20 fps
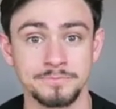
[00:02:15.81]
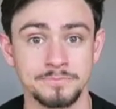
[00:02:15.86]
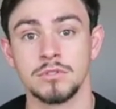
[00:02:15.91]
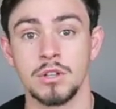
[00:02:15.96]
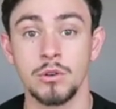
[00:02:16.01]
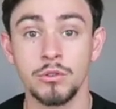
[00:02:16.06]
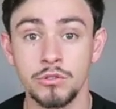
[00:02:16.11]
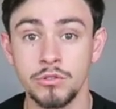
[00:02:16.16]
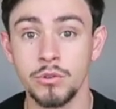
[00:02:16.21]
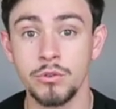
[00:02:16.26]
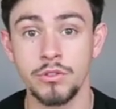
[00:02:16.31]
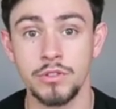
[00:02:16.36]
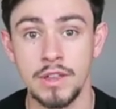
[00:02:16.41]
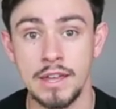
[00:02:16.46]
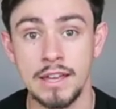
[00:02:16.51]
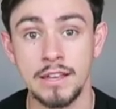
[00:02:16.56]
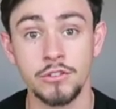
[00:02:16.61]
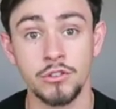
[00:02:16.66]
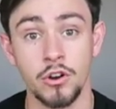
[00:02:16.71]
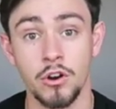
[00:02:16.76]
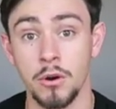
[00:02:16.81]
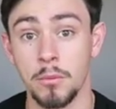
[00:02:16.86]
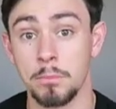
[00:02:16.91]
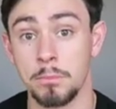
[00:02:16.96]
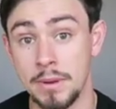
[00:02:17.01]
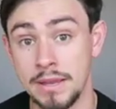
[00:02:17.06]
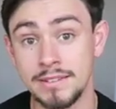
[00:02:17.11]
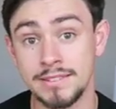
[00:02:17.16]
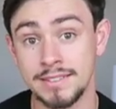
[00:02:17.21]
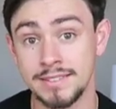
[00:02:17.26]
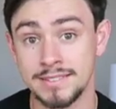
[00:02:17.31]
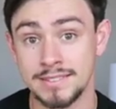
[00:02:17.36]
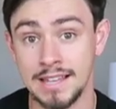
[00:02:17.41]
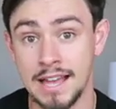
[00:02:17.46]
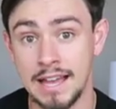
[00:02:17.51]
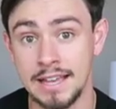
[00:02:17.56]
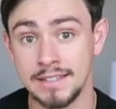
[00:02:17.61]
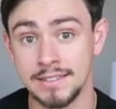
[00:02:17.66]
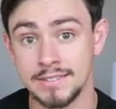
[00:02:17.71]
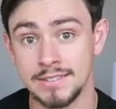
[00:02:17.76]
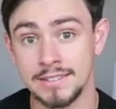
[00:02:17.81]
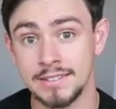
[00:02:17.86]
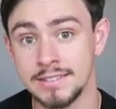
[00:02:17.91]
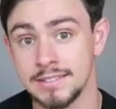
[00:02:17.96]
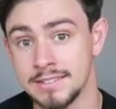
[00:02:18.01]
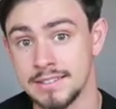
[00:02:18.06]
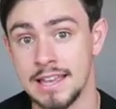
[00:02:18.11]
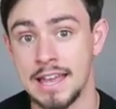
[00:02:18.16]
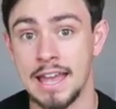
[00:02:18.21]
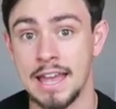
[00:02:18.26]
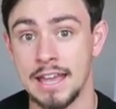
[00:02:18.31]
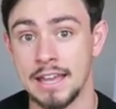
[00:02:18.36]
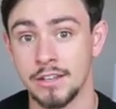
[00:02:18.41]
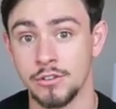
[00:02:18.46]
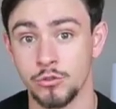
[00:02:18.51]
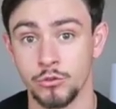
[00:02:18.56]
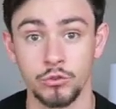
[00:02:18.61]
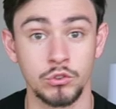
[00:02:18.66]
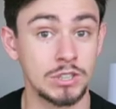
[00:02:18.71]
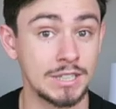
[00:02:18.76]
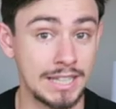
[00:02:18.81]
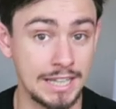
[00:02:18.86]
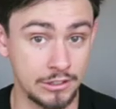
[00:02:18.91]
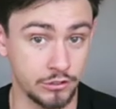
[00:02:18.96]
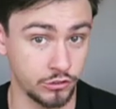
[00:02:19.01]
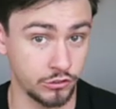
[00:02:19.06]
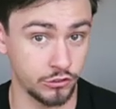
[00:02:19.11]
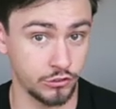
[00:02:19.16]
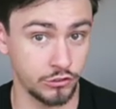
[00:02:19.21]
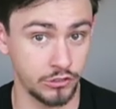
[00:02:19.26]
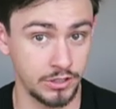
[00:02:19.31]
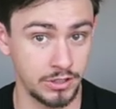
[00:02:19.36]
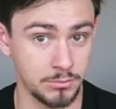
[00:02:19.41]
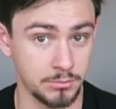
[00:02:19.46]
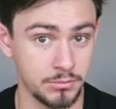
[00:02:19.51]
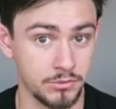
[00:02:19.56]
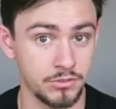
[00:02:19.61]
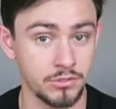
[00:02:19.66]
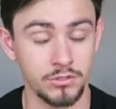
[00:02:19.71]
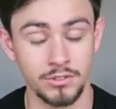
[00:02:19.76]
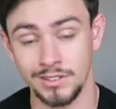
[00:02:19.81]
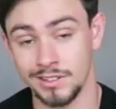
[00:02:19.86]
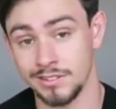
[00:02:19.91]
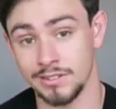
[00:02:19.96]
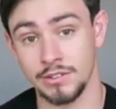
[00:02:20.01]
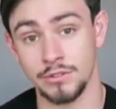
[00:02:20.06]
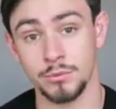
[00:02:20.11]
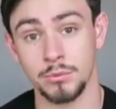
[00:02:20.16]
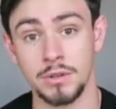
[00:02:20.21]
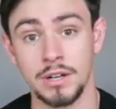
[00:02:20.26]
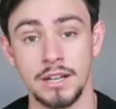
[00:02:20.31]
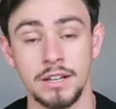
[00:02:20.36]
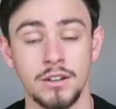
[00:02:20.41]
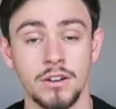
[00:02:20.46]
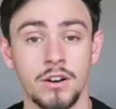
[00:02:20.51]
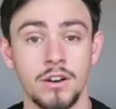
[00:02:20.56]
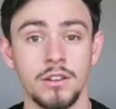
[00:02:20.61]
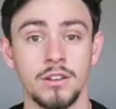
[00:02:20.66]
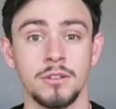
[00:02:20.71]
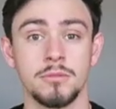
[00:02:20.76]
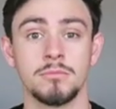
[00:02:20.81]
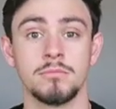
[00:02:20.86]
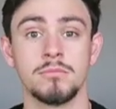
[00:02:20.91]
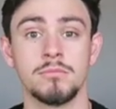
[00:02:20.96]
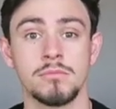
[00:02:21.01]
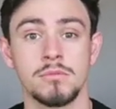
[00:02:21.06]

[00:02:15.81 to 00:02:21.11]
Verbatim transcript: Those two things are basic sciences and relationships, or at least that's what I call them.